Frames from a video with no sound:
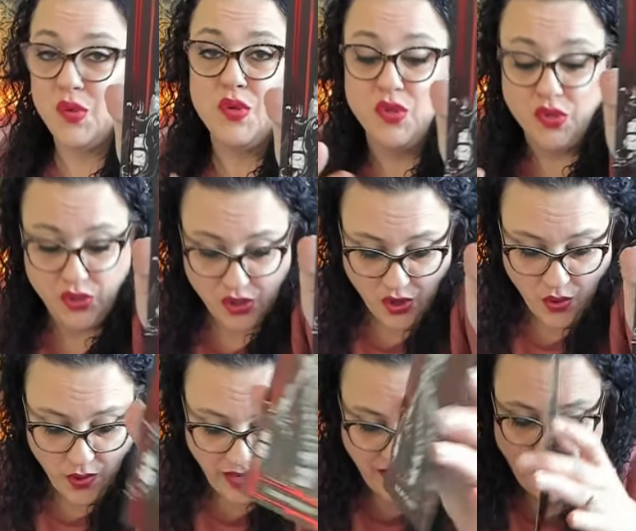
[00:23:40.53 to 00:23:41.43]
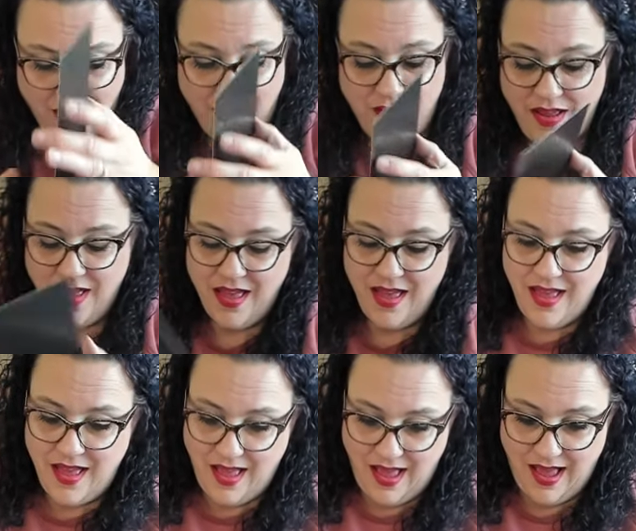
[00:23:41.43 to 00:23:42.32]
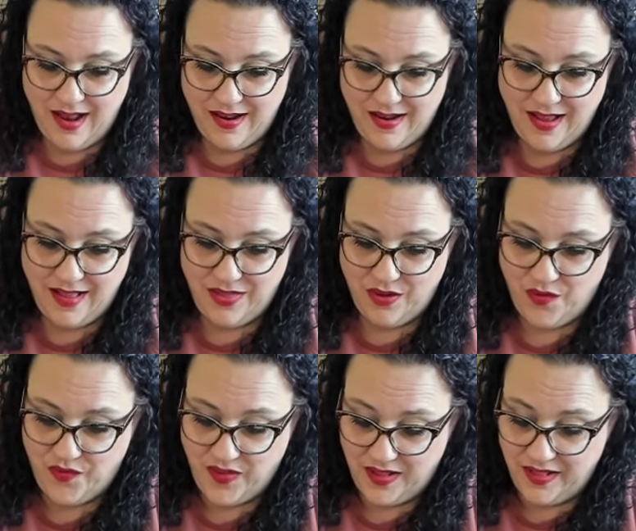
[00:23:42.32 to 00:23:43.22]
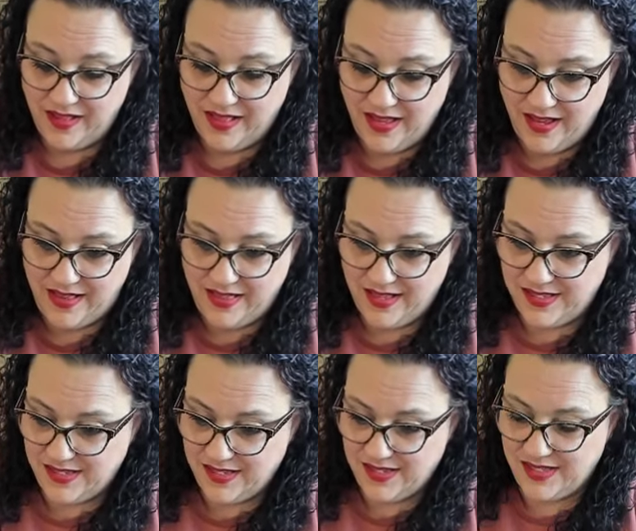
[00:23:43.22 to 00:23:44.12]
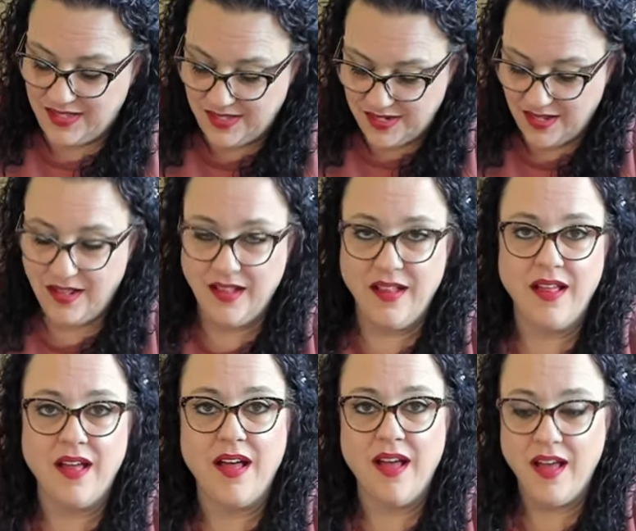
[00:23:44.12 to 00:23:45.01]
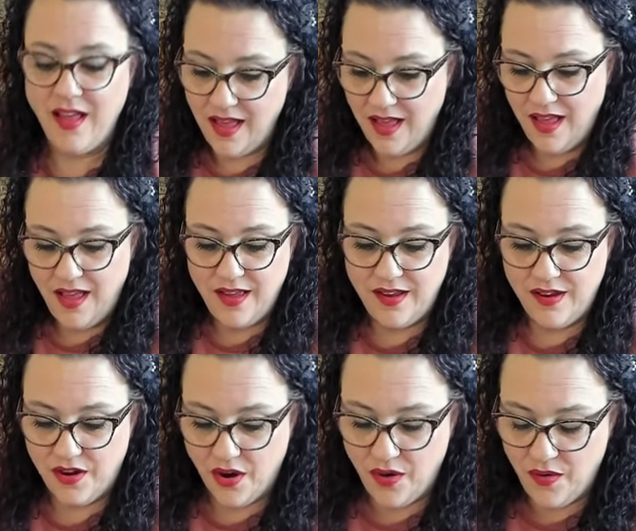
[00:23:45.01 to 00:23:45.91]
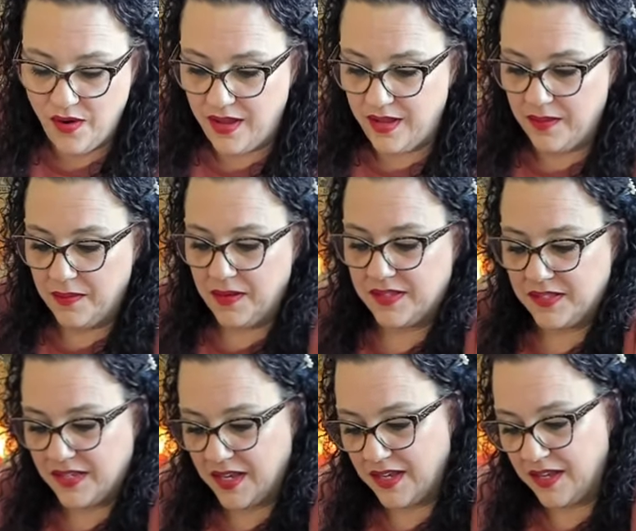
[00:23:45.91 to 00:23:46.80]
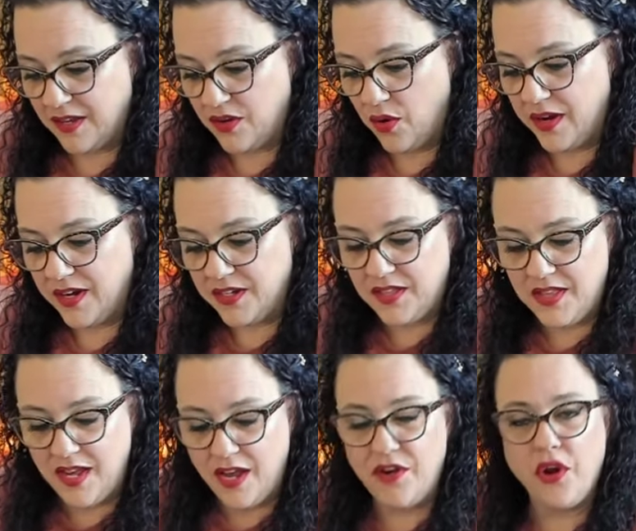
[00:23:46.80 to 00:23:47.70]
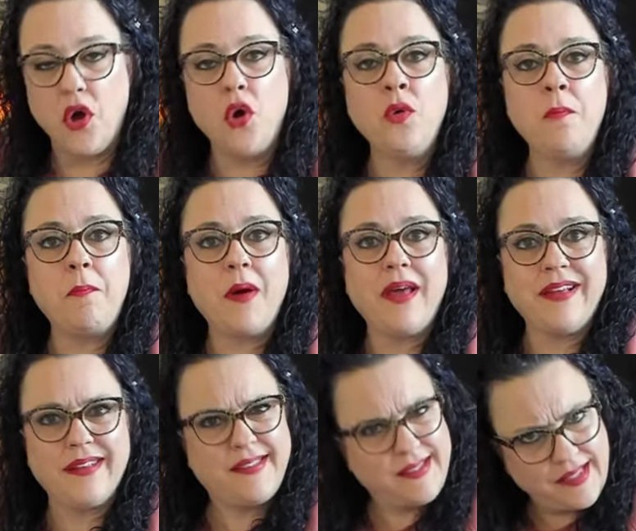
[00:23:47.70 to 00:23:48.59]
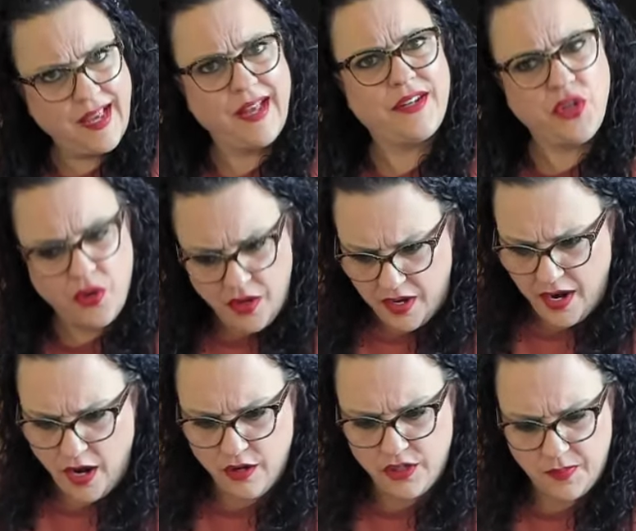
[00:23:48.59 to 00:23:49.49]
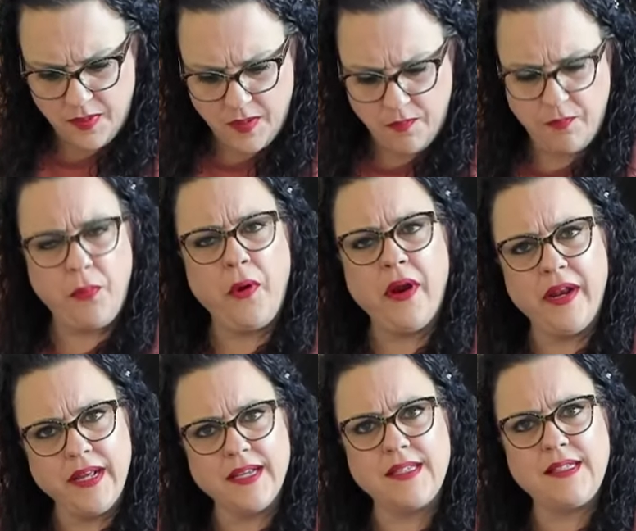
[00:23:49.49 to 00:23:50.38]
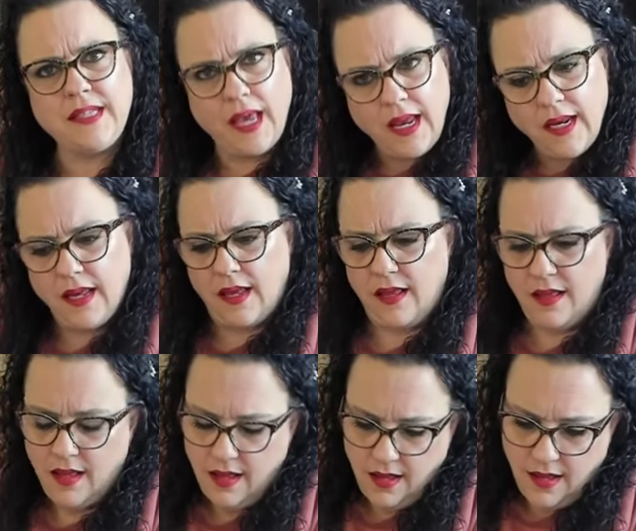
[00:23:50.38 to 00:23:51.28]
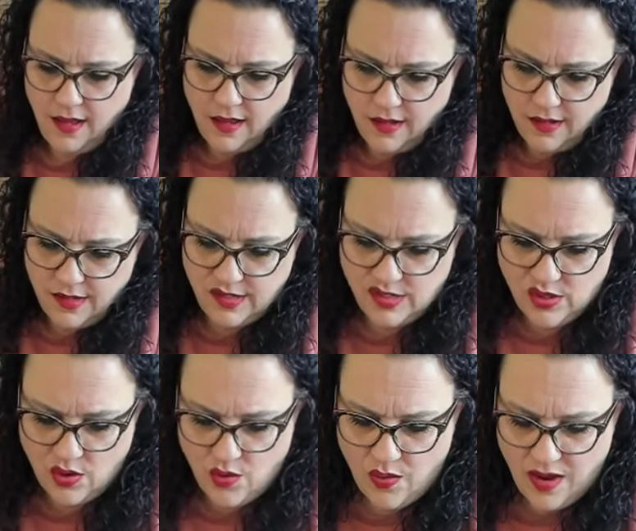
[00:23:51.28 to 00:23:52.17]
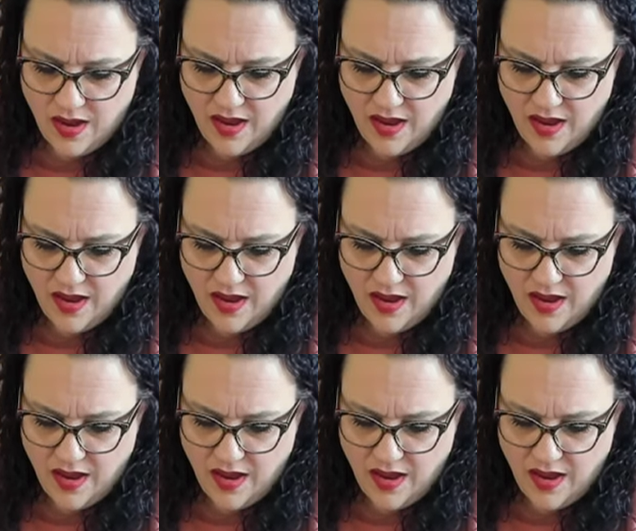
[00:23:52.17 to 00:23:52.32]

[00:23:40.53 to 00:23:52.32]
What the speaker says: used to going down, and they're feeling like this is still it's going into the unknown, but it's turning out to be pretty exciting. So